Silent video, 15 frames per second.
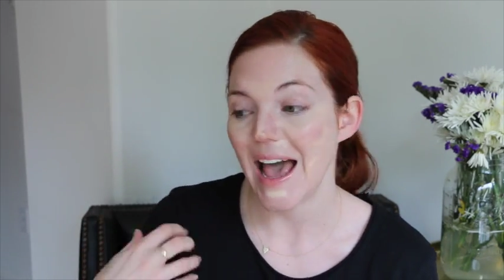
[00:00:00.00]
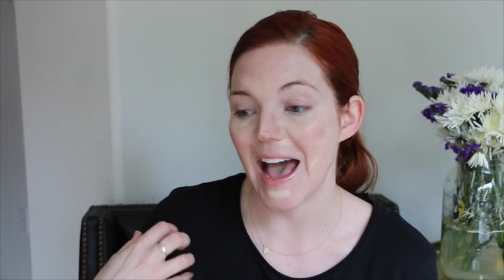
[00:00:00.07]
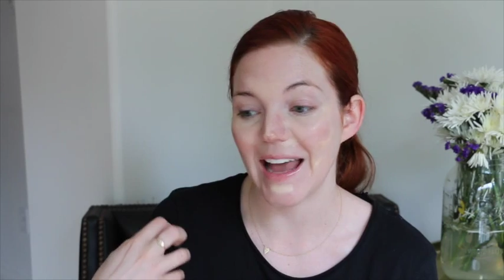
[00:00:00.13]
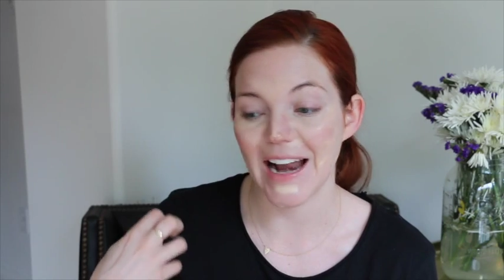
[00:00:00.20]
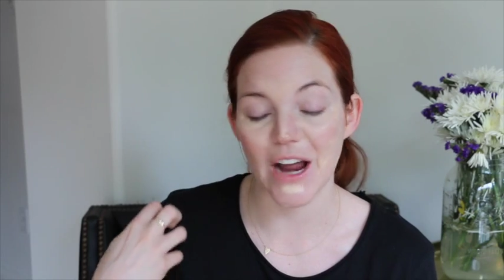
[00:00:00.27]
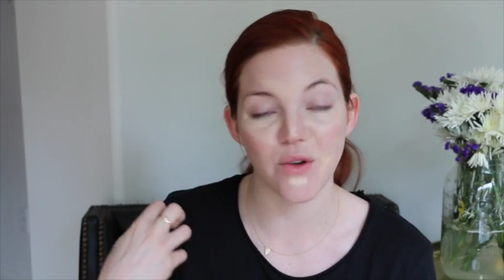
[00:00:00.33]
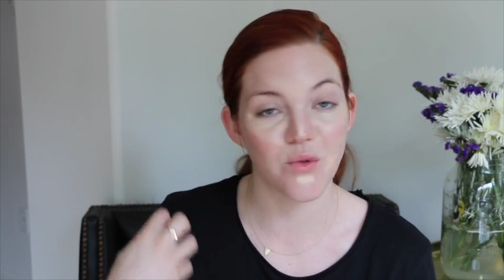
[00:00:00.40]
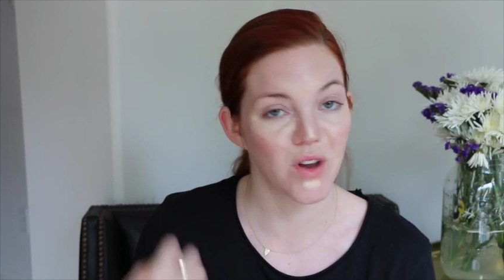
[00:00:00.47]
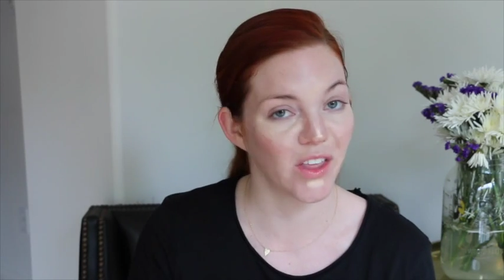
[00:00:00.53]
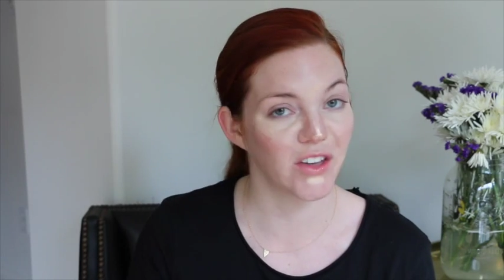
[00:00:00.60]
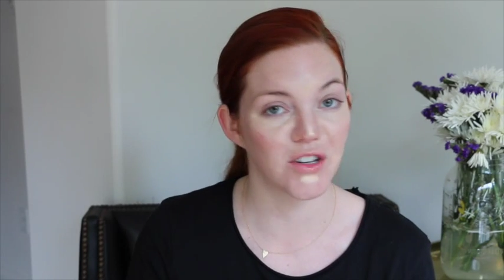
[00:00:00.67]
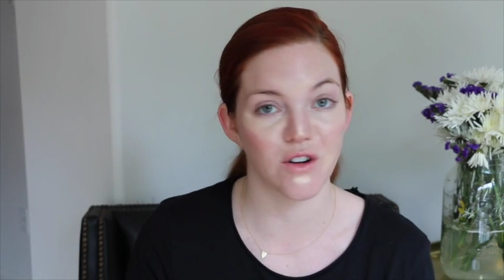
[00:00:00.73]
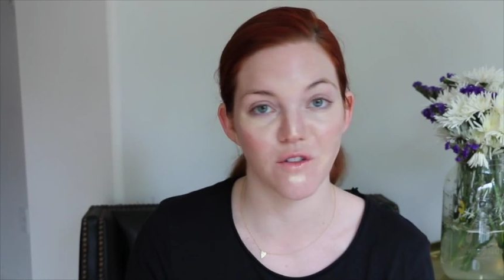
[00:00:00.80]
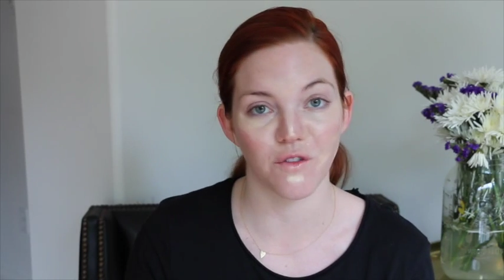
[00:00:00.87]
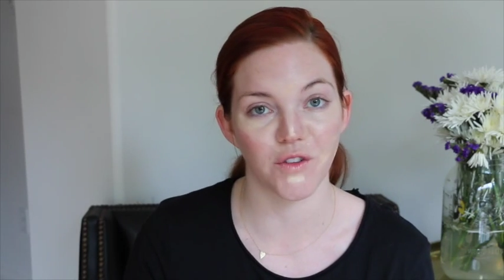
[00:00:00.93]
And I really
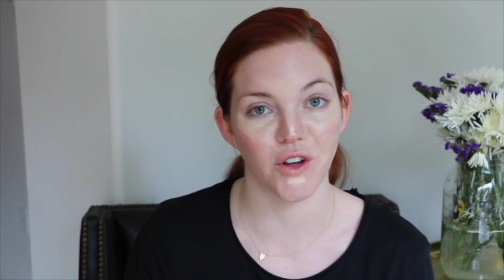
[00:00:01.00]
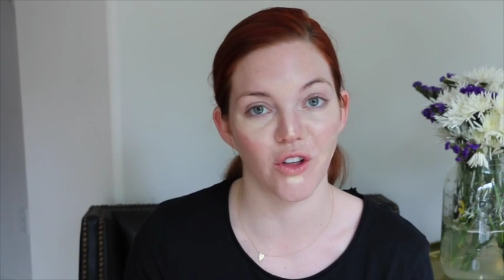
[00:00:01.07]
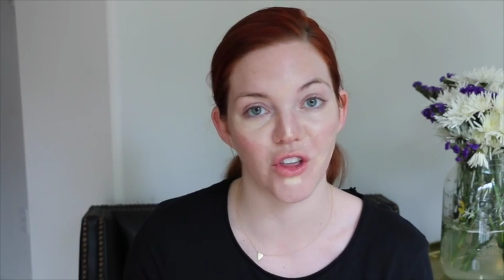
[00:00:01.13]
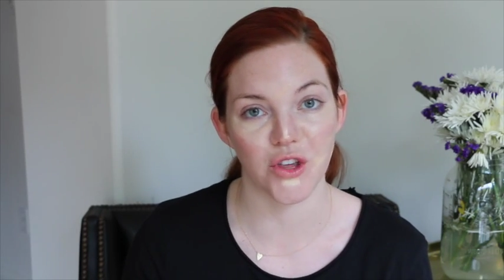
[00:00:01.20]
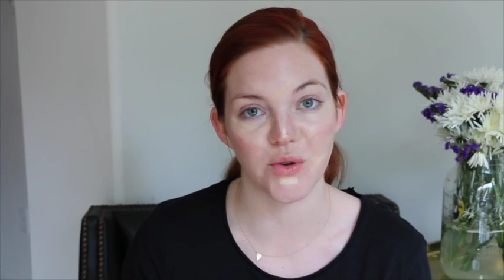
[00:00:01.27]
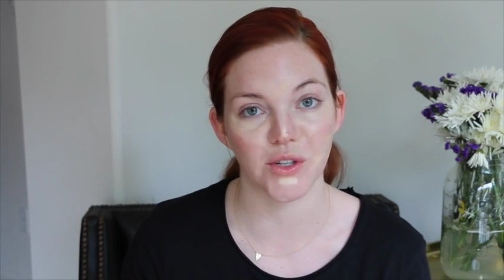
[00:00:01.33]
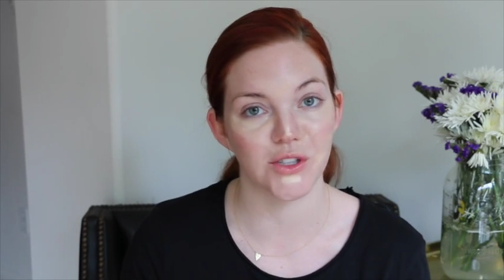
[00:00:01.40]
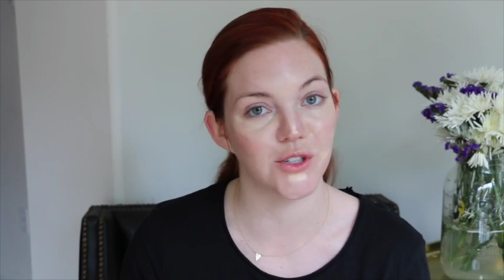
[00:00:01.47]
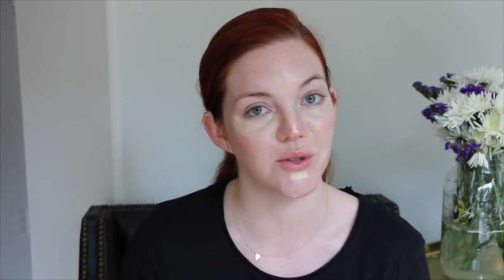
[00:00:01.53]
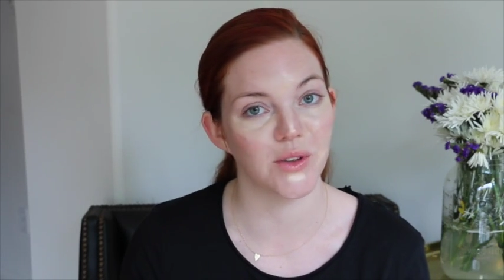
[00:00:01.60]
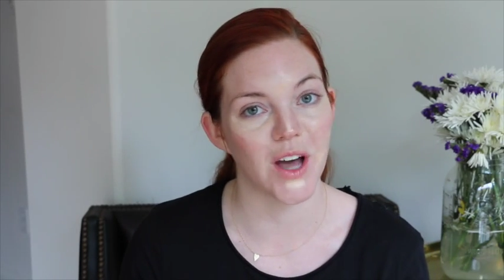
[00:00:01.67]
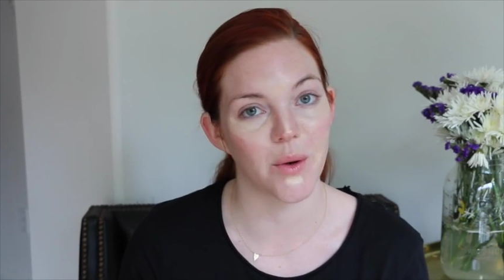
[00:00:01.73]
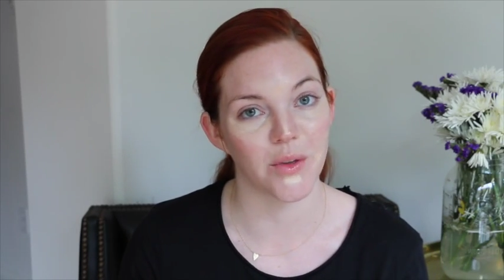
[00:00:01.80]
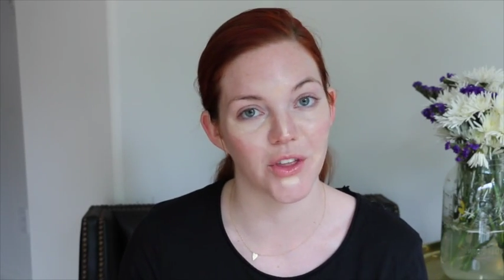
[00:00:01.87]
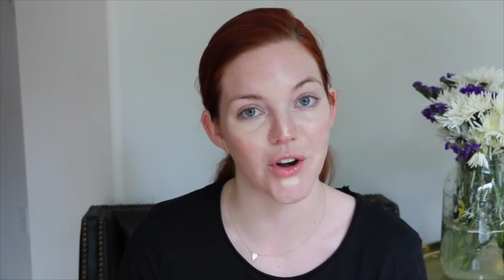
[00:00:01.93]
don't feel that you can do
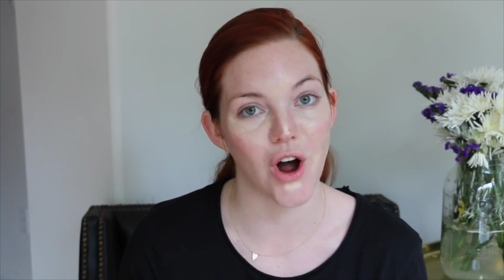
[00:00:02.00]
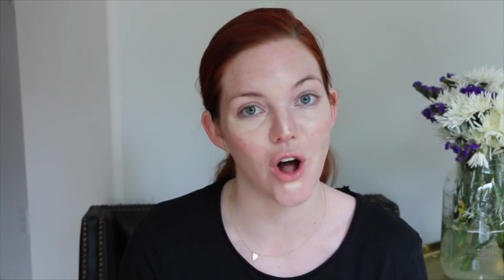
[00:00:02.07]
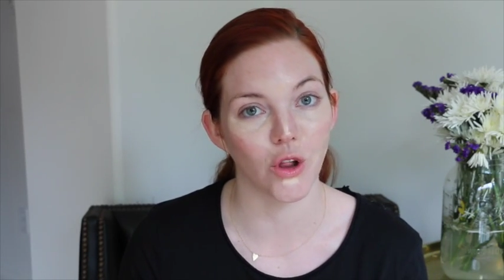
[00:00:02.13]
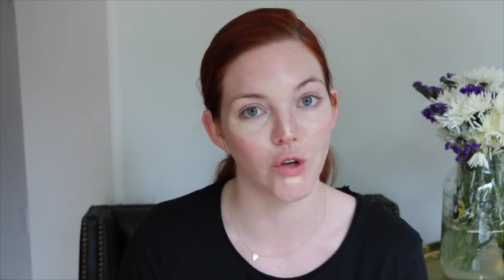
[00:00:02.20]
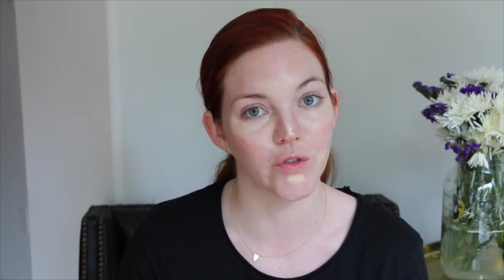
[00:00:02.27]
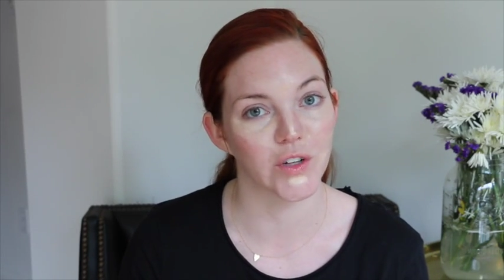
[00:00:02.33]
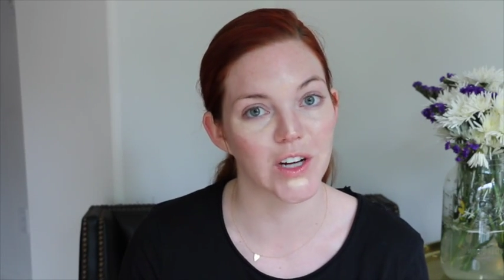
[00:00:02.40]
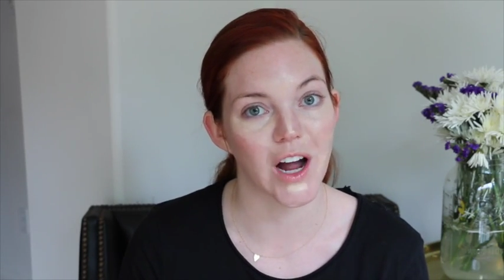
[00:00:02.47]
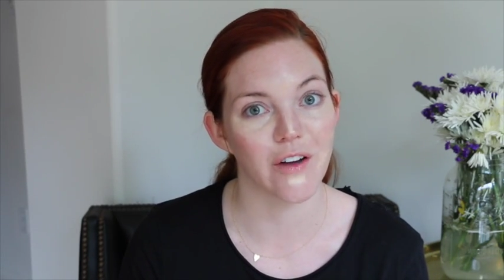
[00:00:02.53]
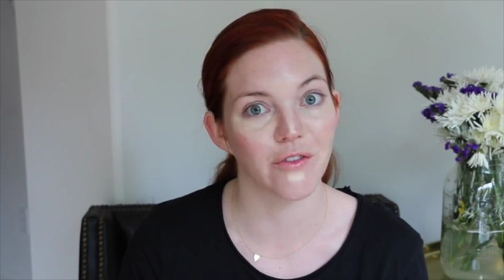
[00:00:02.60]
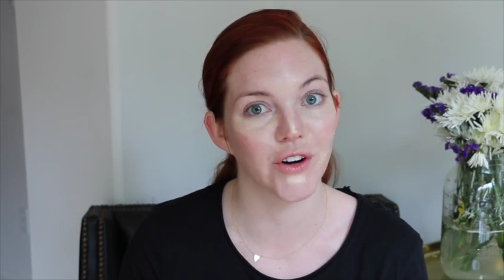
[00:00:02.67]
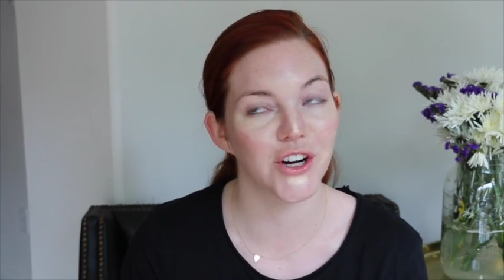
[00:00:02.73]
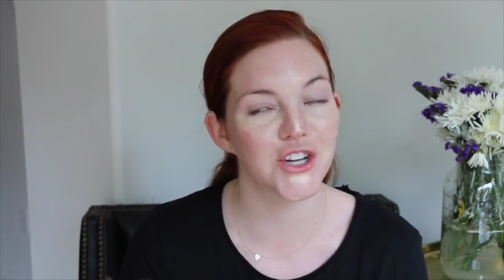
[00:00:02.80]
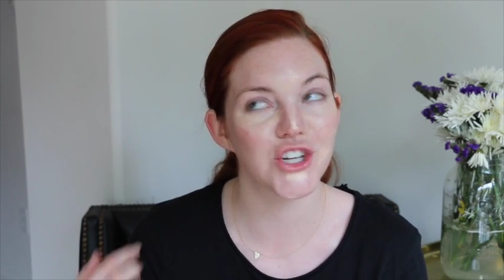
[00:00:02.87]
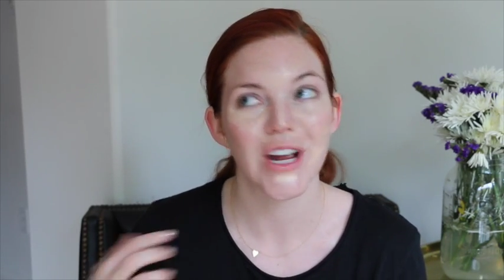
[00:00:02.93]
that with an all over
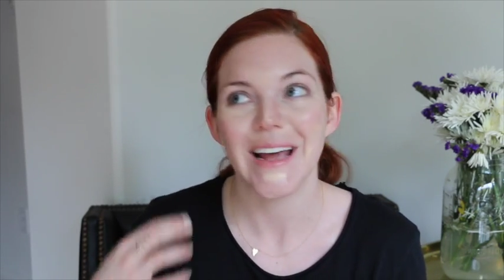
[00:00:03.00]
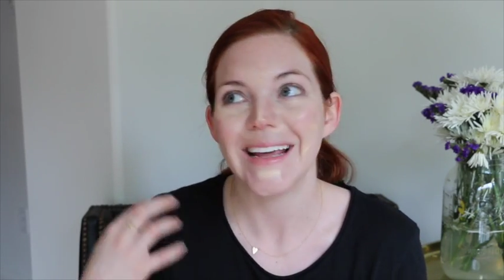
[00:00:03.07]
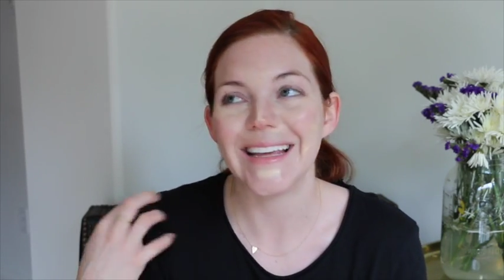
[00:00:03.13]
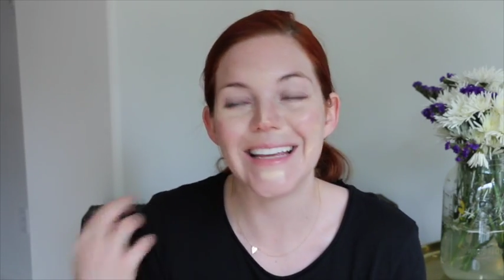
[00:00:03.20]
coverage.